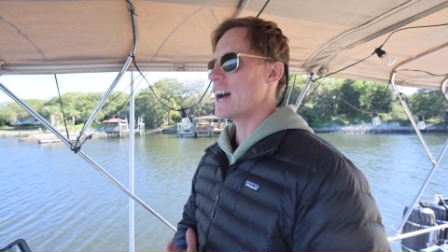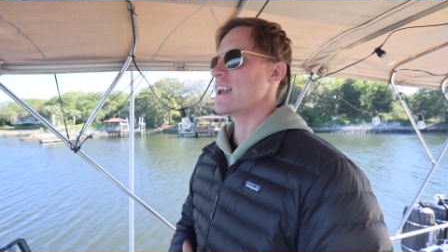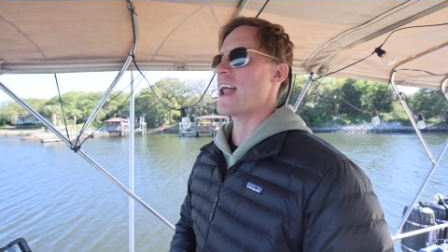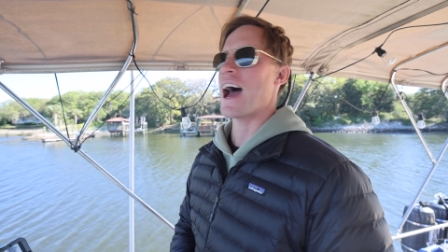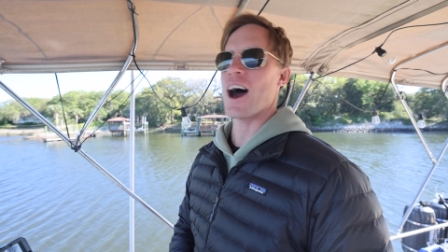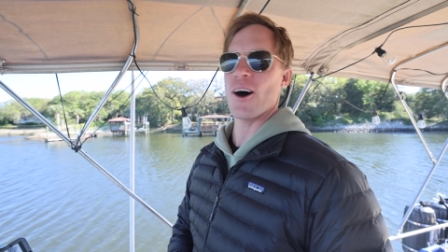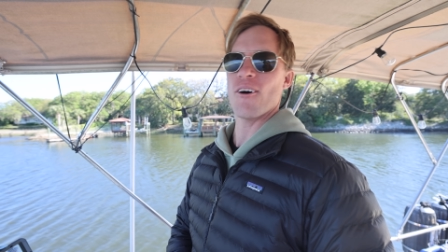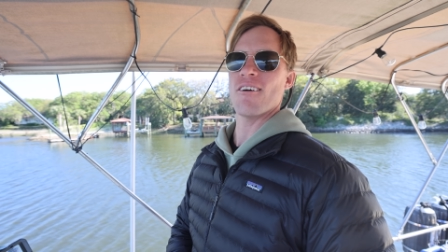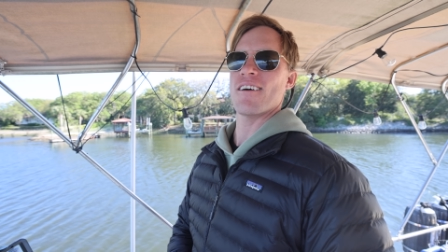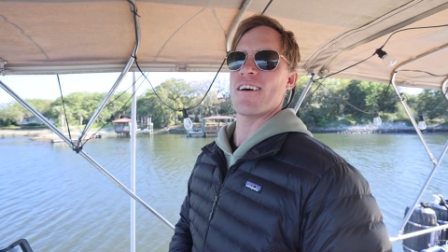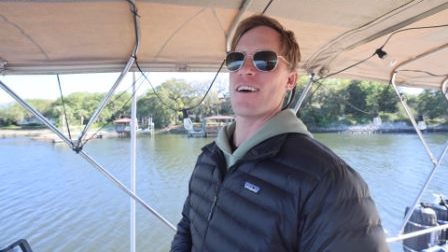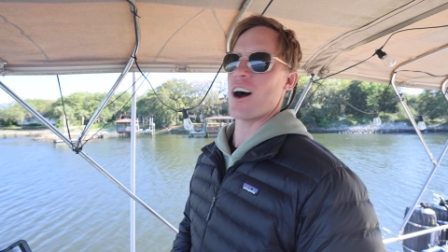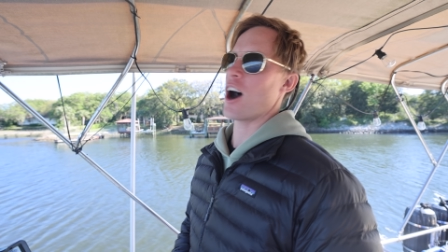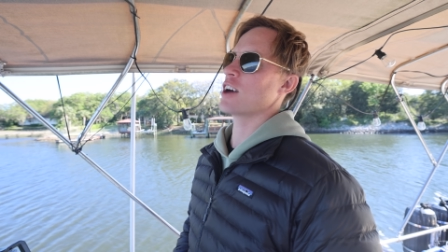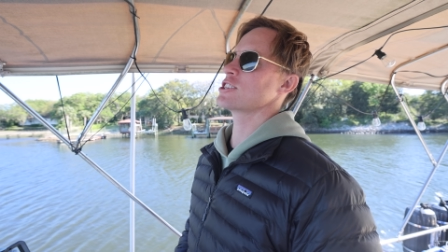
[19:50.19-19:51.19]
Now,
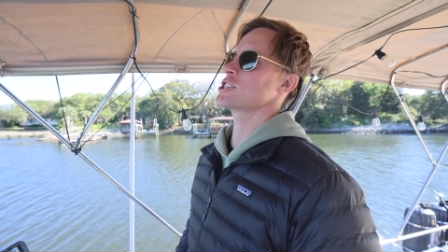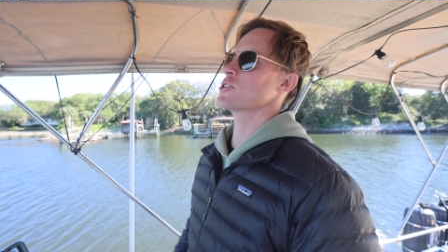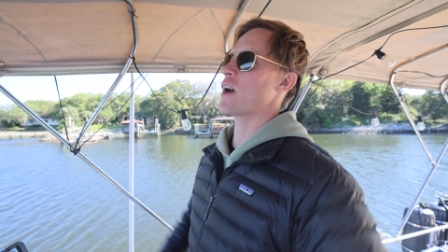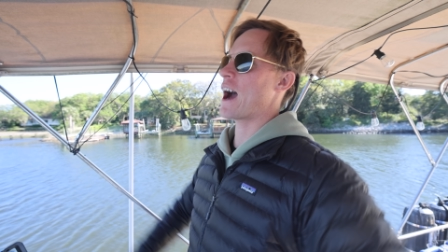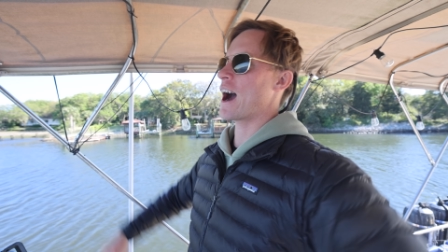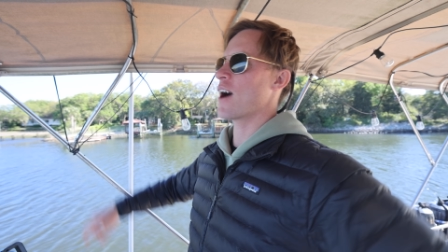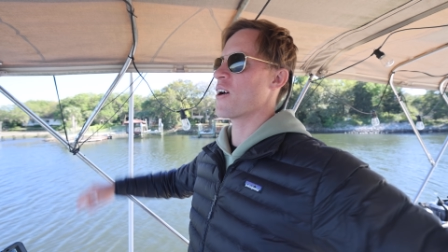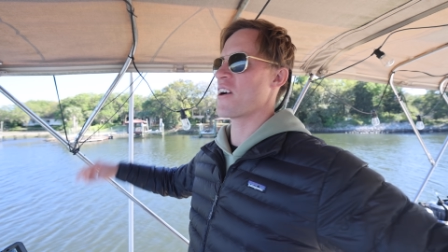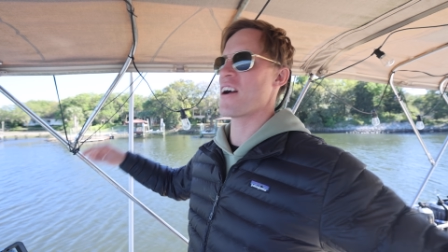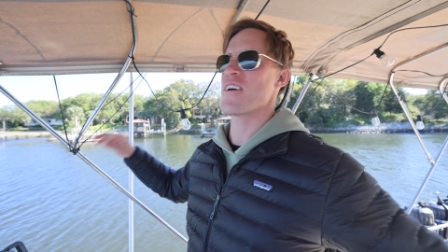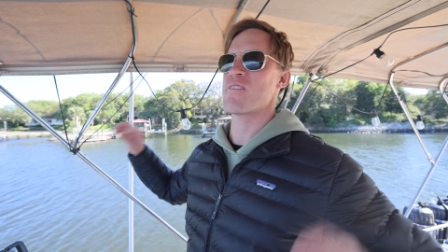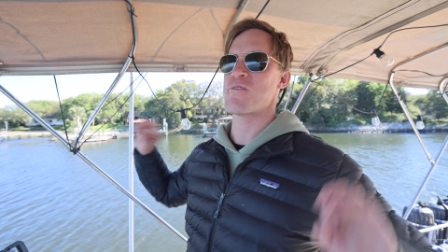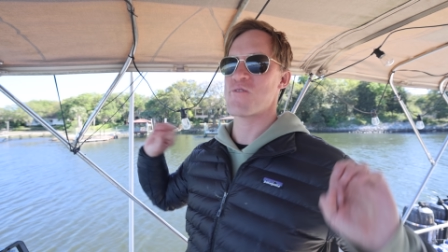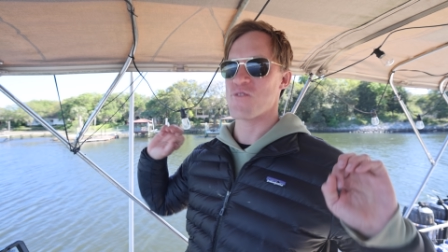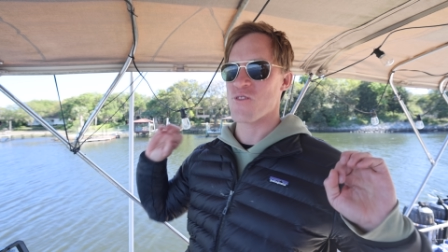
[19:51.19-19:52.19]
on to our
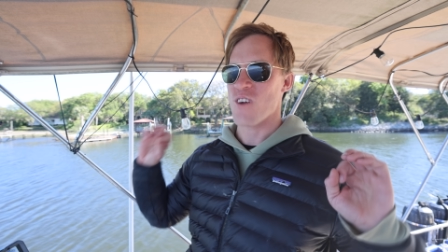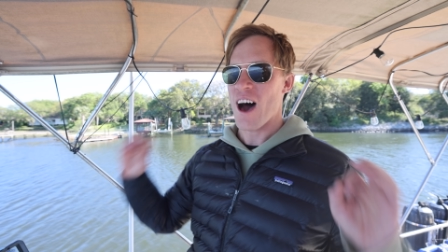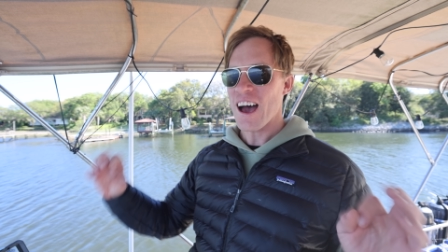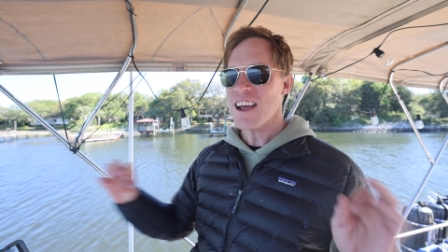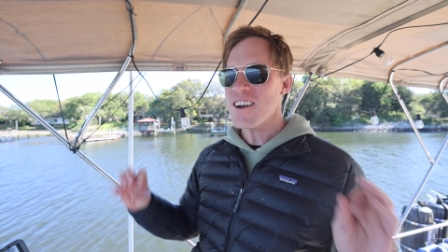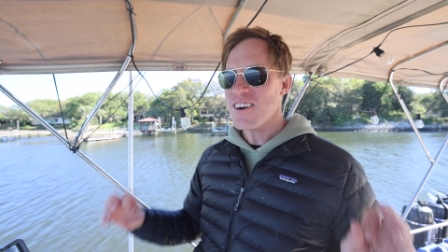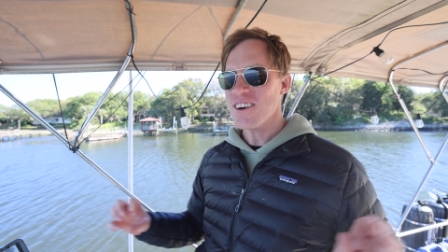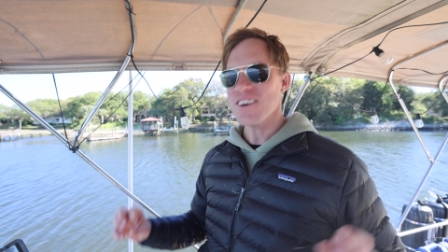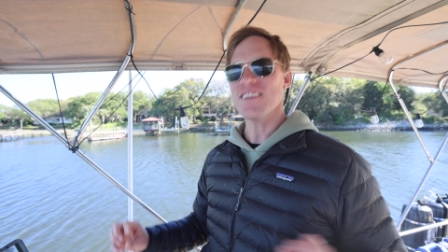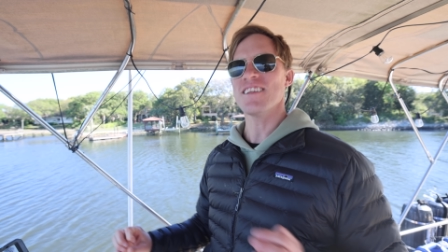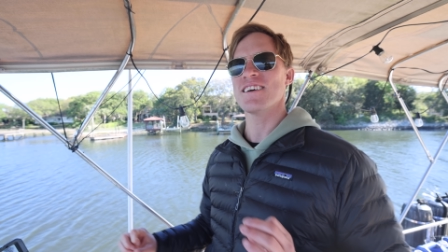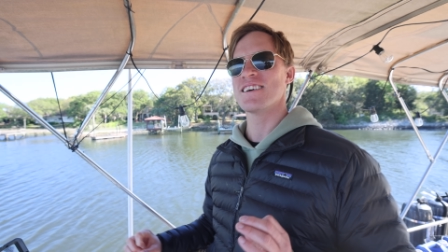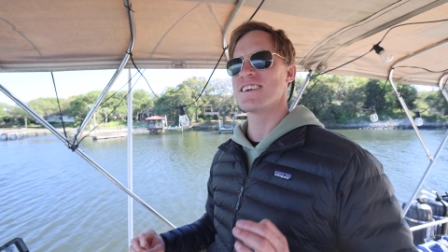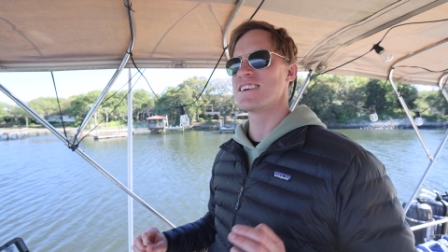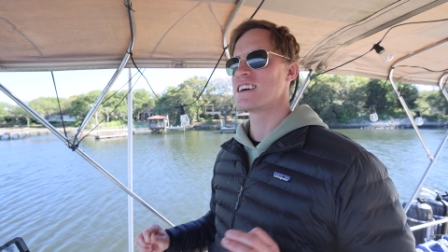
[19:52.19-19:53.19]
final
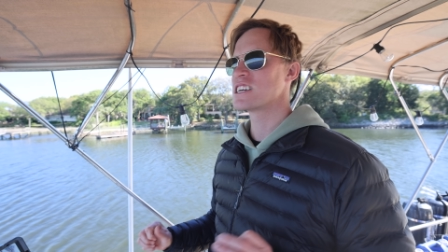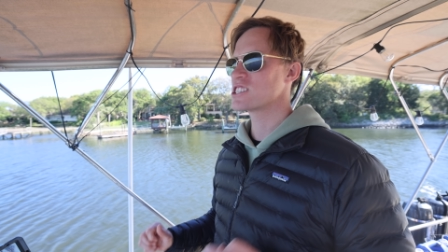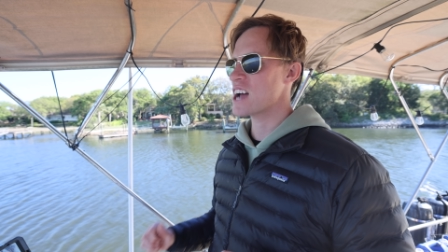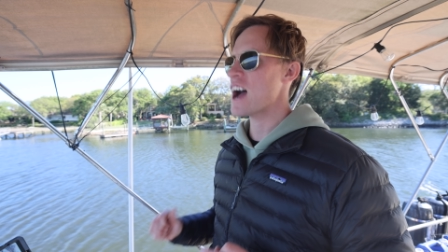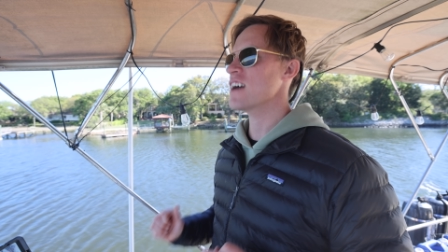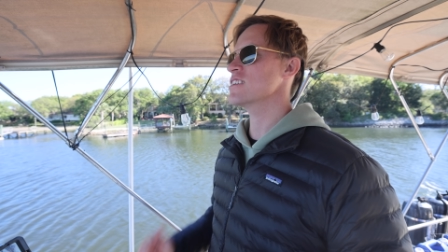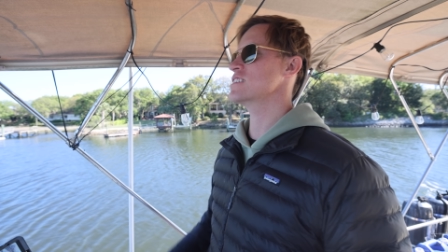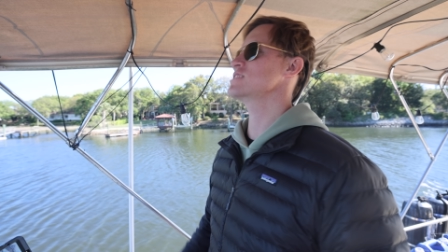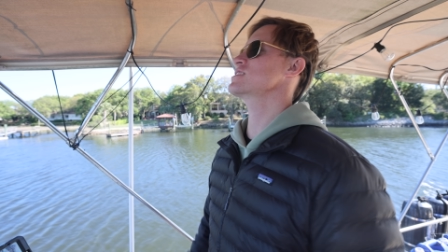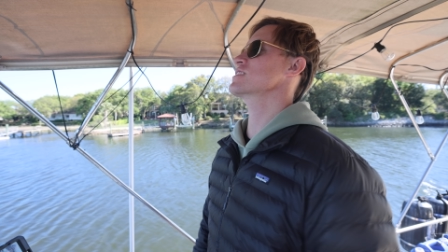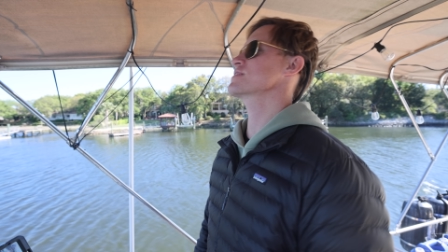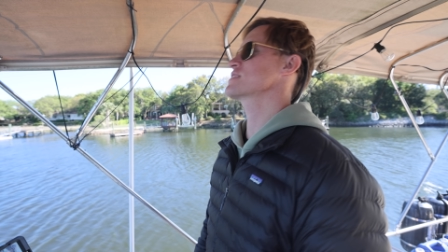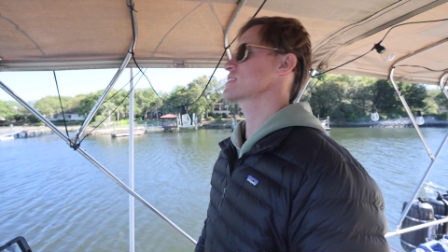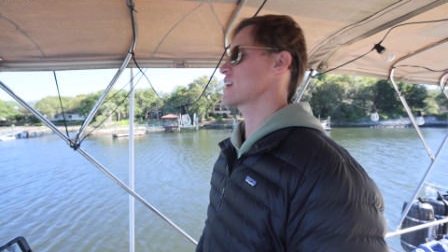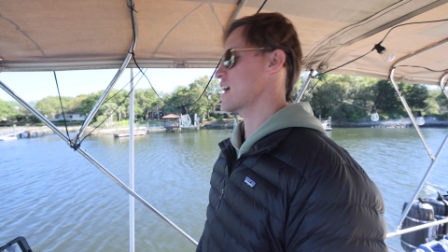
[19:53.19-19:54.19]
challenge
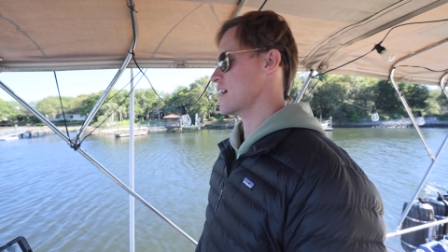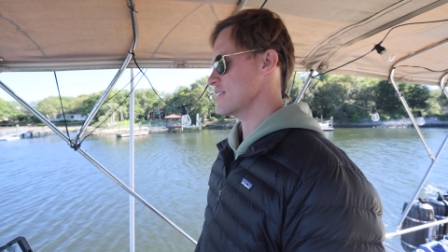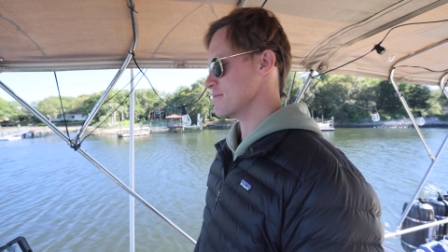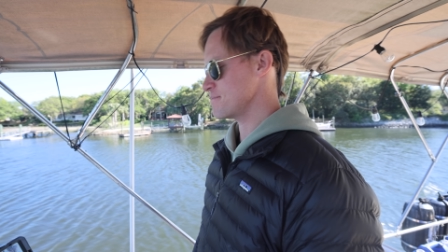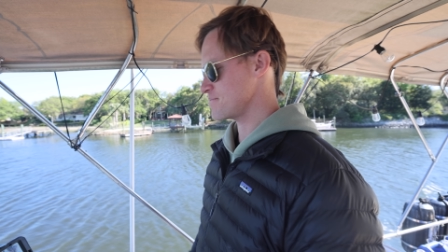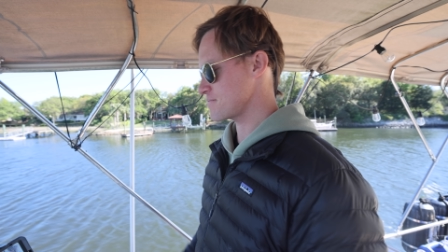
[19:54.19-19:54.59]
of the day.